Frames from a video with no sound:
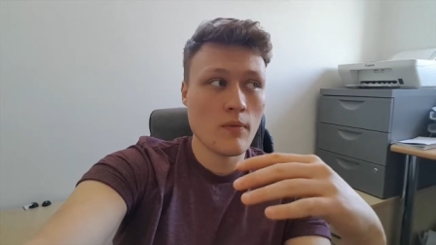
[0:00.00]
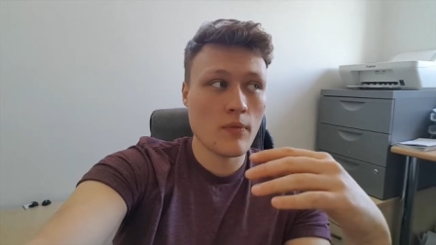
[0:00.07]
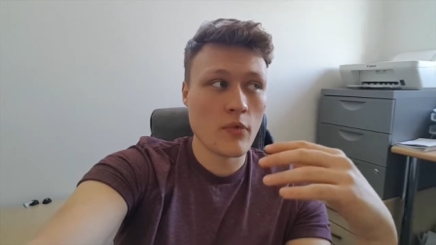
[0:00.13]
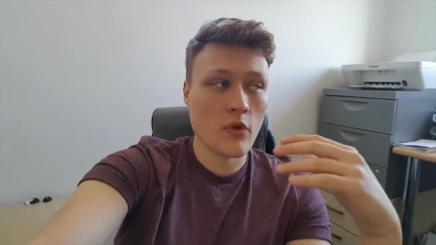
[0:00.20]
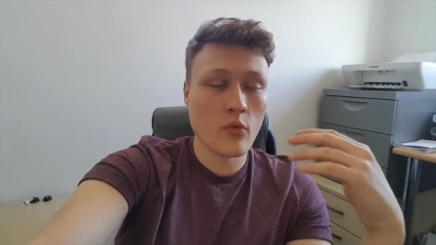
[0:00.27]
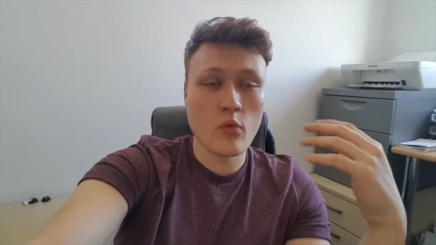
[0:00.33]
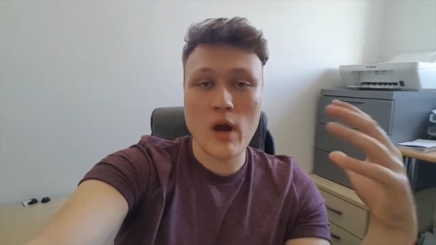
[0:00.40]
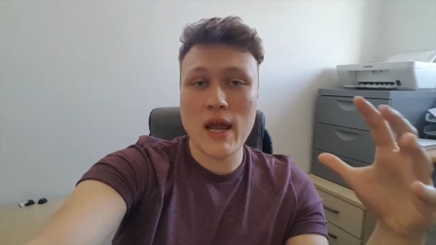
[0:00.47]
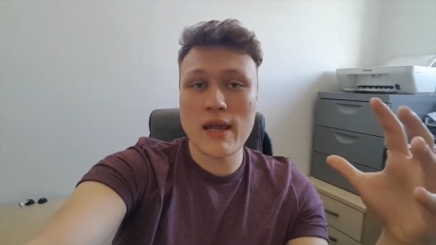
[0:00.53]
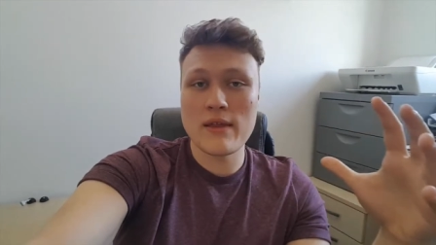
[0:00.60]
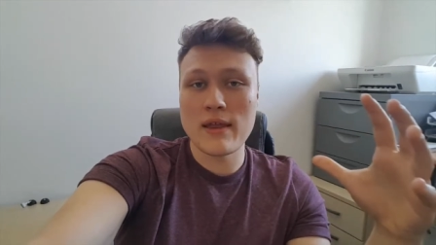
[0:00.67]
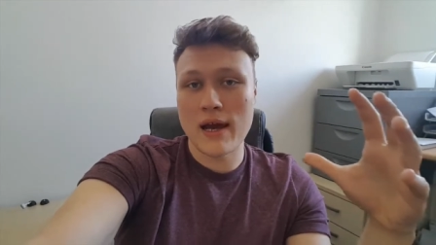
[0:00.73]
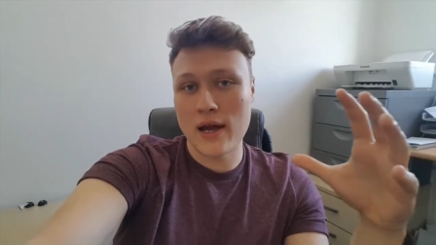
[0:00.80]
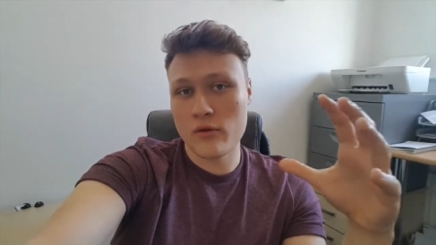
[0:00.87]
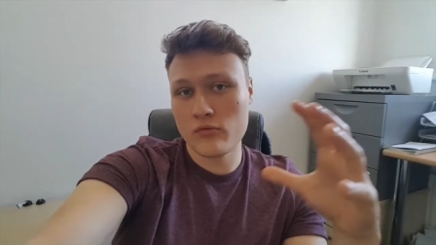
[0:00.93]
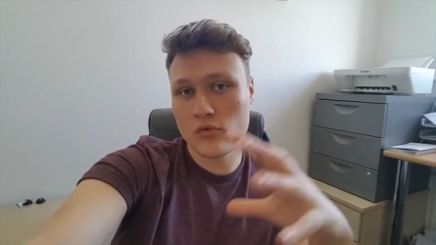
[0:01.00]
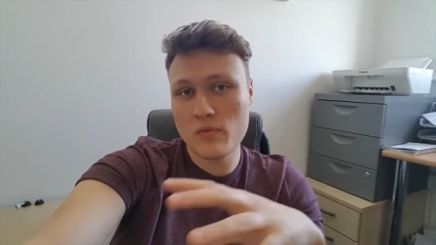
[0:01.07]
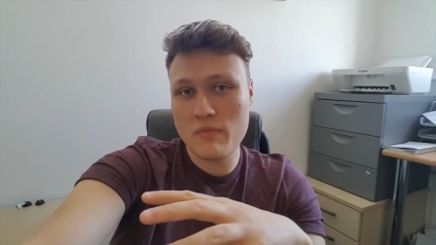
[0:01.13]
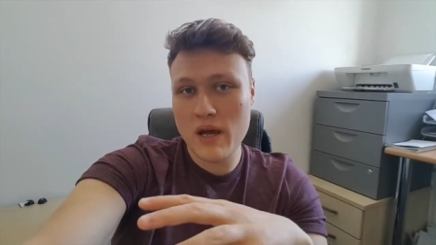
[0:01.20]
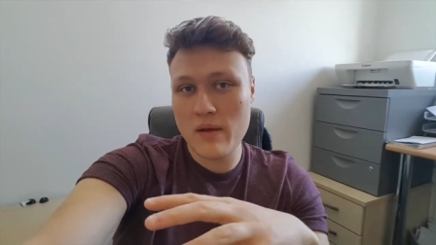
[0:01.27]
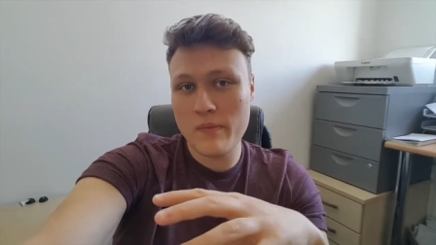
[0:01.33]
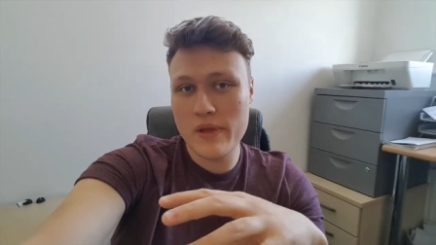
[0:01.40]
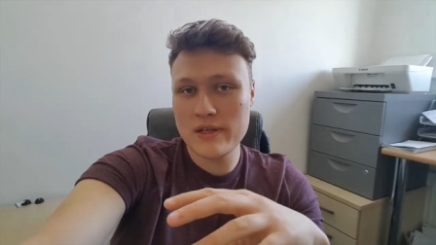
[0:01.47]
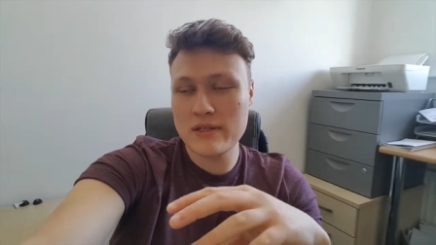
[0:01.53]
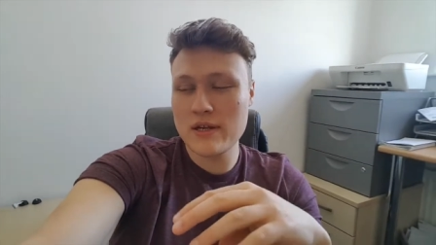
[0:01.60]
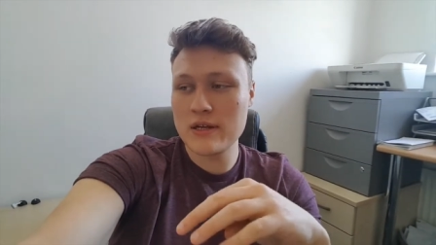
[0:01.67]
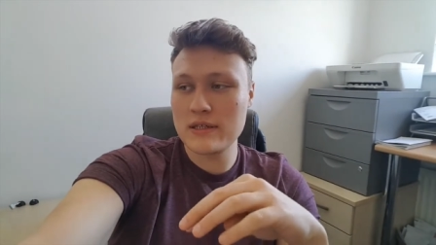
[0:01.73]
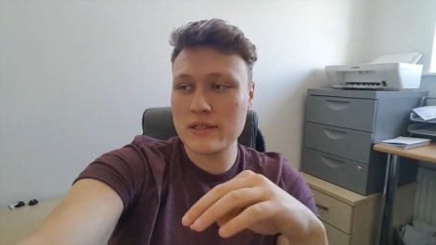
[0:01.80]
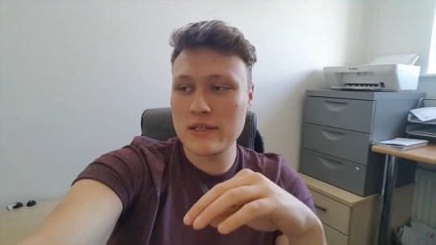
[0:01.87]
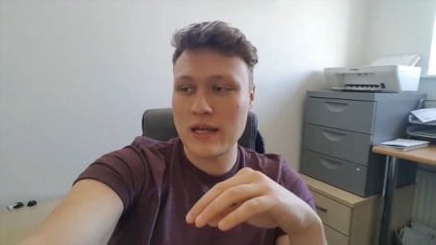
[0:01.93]
the way that I run my
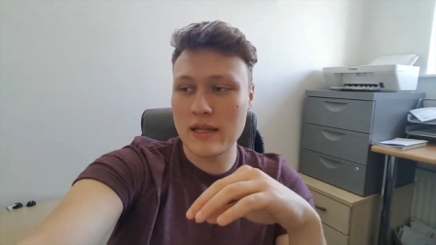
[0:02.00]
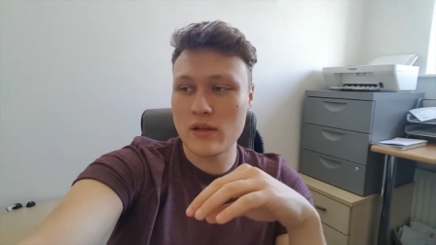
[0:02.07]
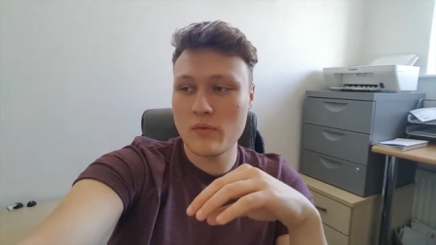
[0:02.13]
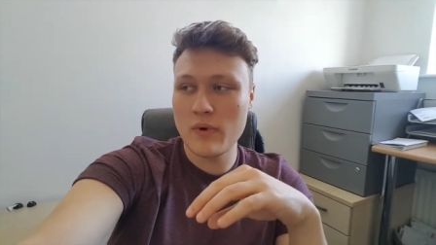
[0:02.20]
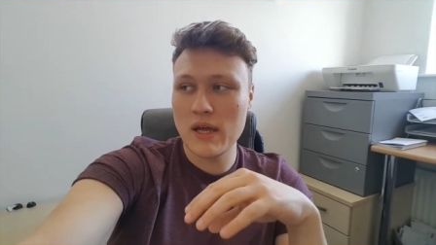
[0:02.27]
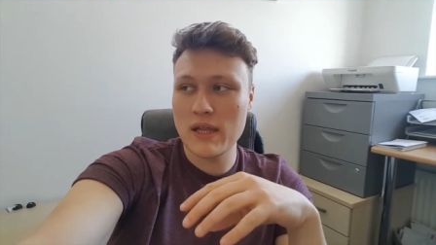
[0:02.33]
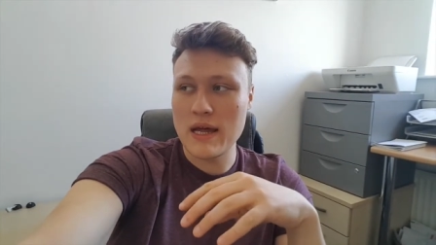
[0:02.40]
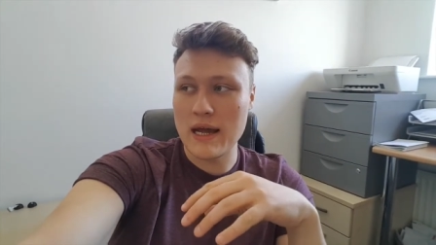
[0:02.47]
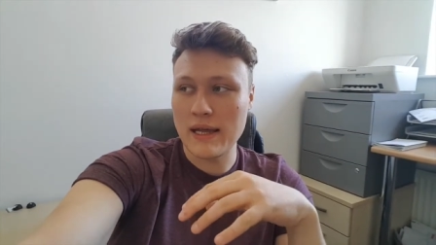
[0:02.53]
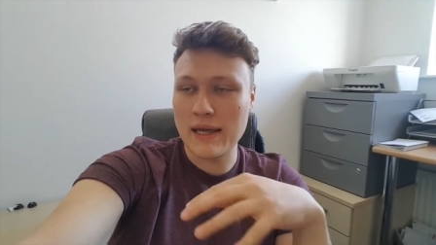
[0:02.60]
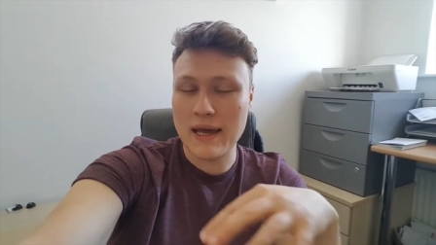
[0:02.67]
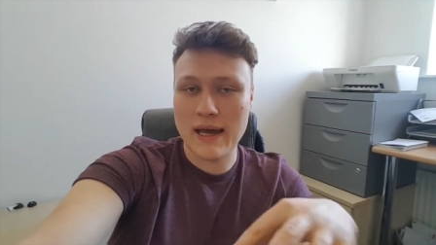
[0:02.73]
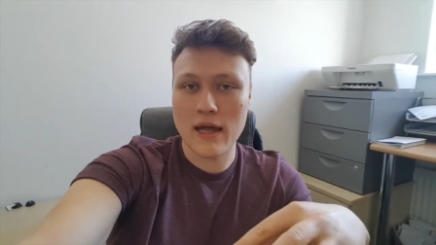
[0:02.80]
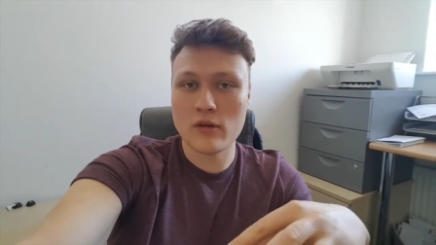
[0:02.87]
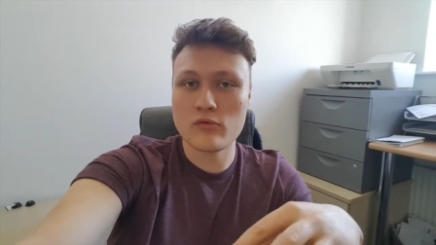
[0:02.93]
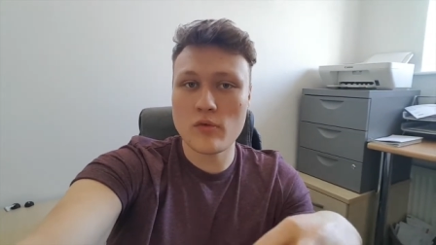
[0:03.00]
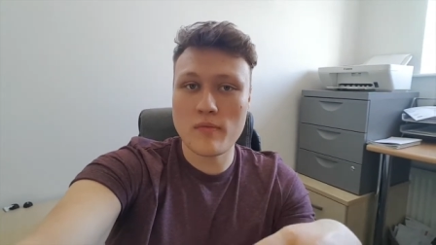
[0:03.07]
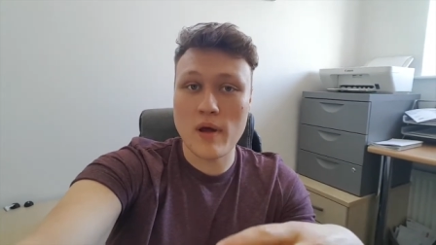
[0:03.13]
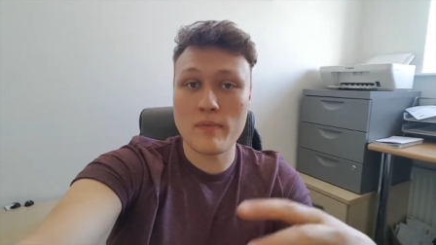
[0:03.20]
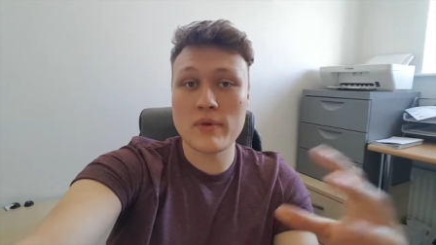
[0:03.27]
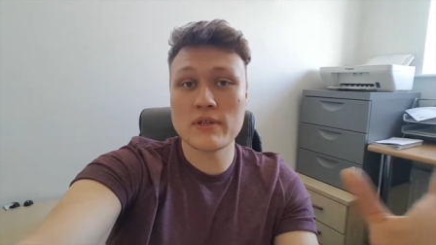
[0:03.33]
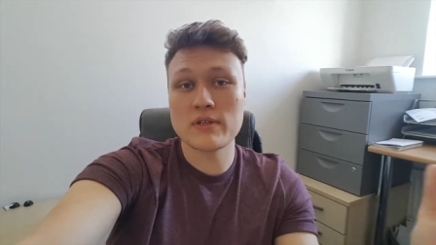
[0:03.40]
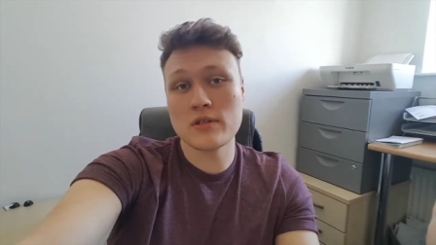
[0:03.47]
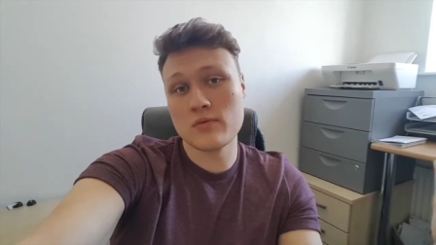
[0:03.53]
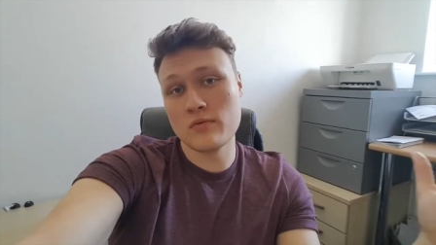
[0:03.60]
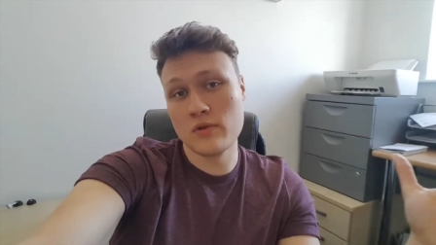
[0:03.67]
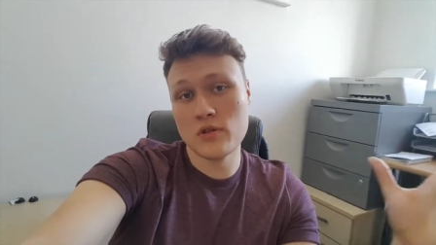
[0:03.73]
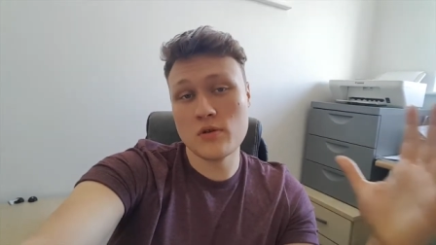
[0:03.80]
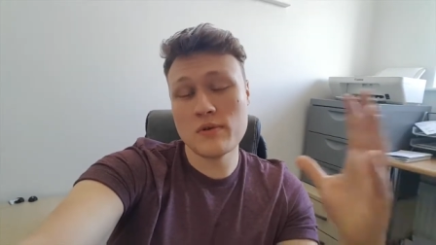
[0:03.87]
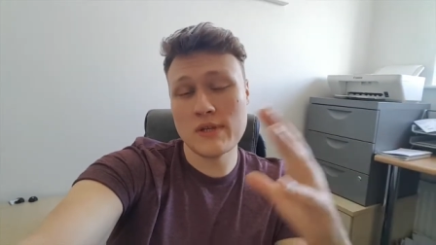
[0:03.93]
business and the way that I can run my business. I've
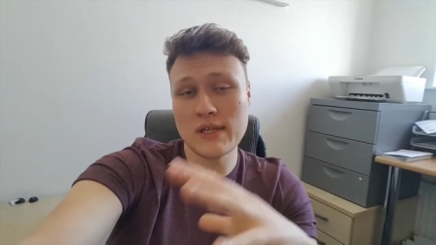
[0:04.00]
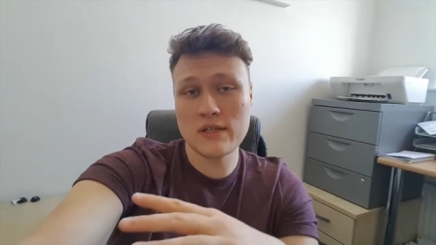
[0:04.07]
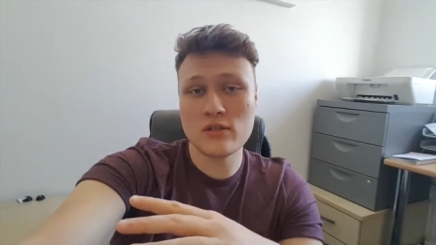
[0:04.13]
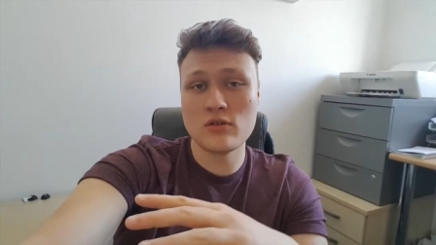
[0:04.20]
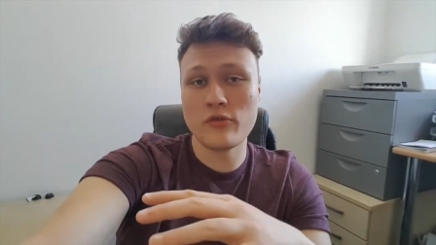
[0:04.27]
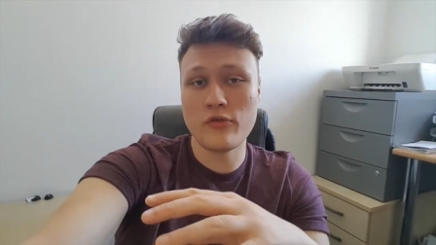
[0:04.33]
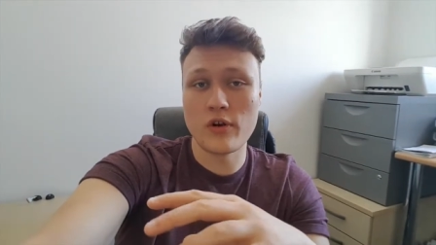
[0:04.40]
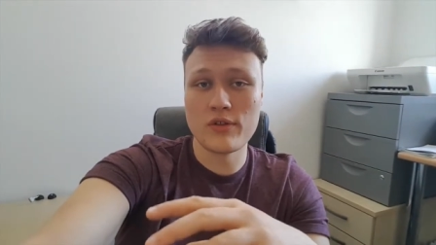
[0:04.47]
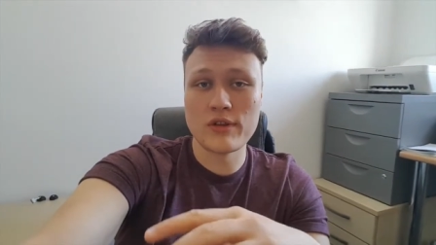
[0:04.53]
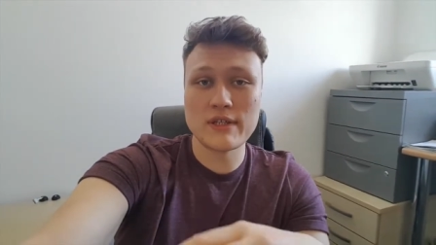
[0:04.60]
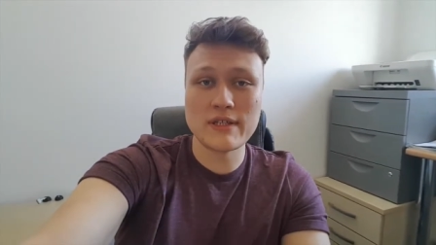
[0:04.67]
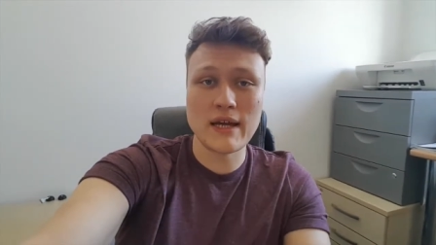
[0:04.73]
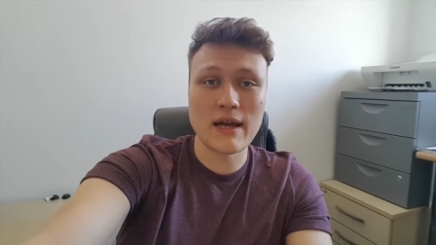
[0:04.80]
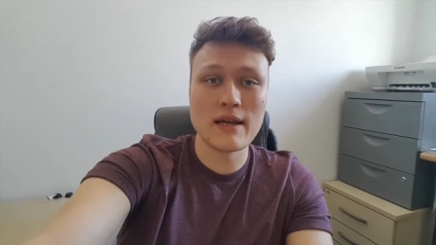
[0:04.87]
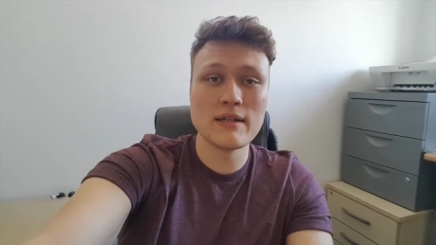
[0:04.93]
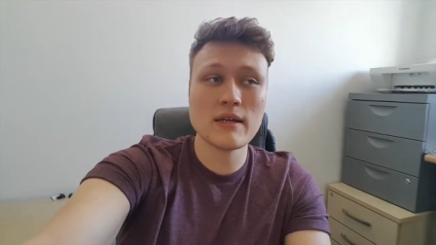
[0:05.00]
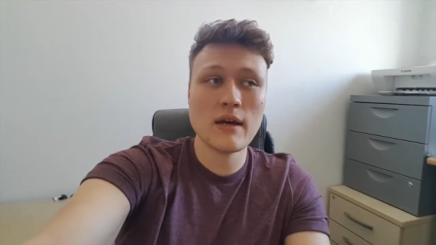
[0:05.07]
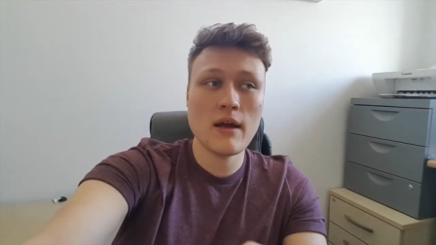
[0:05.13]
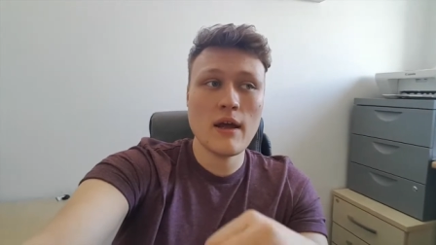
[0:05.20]
been doing this stuff on the side.